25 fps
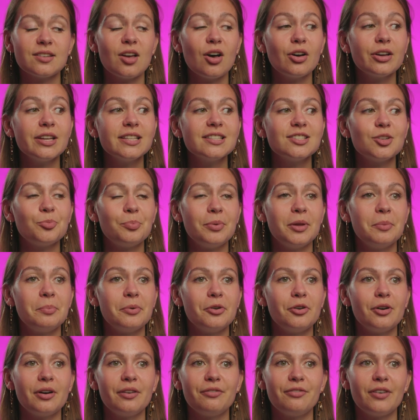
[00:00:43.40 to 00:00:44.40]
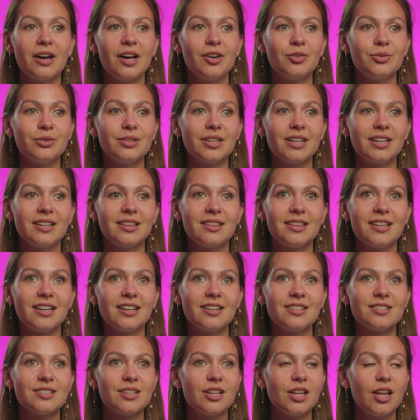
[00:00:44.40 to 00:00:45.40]
Talking to people, I found that
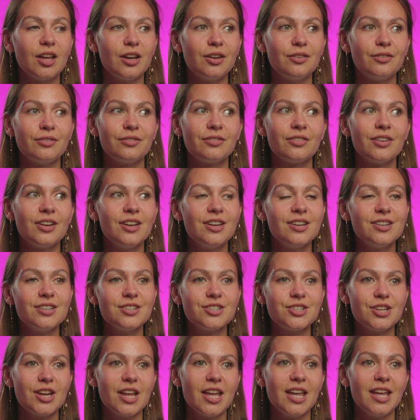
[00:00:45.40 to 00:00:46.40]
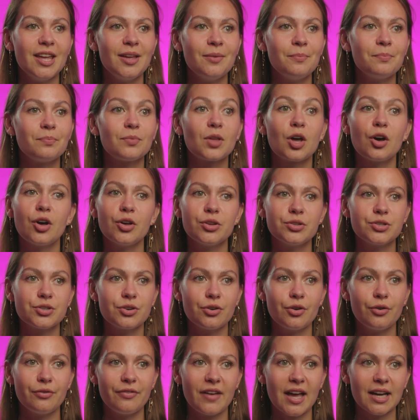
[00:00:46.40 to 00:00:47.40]
there's a lot of shame,
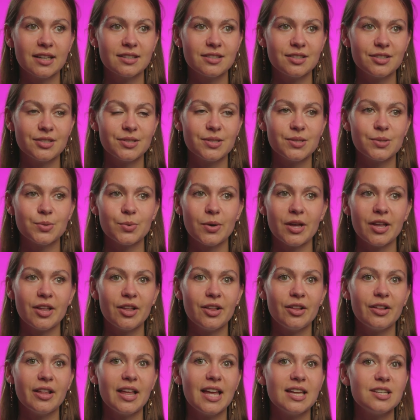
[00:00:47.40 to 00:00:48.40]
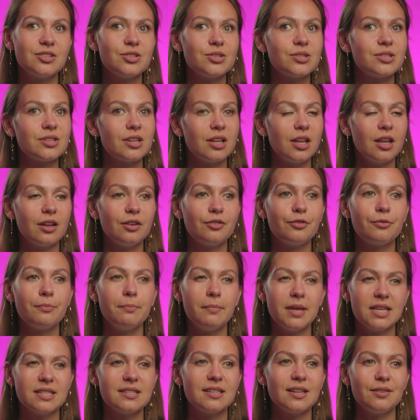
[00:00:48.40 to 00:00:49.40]
cultural factors as well, and just a lot of
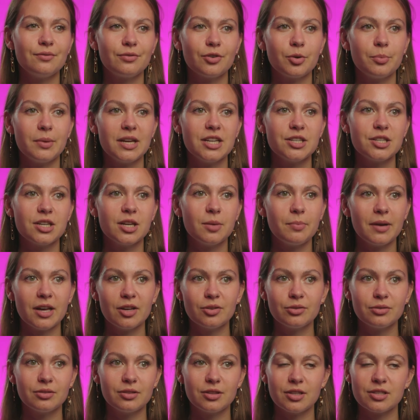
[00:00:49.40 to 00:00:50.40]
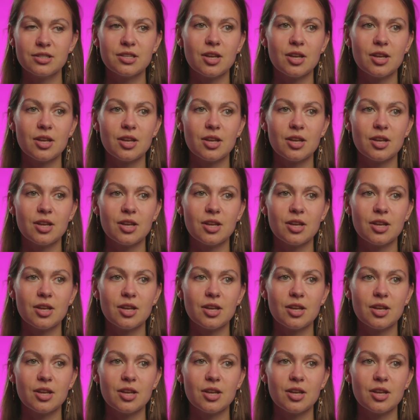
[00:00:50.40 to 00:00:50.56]
misinformation about the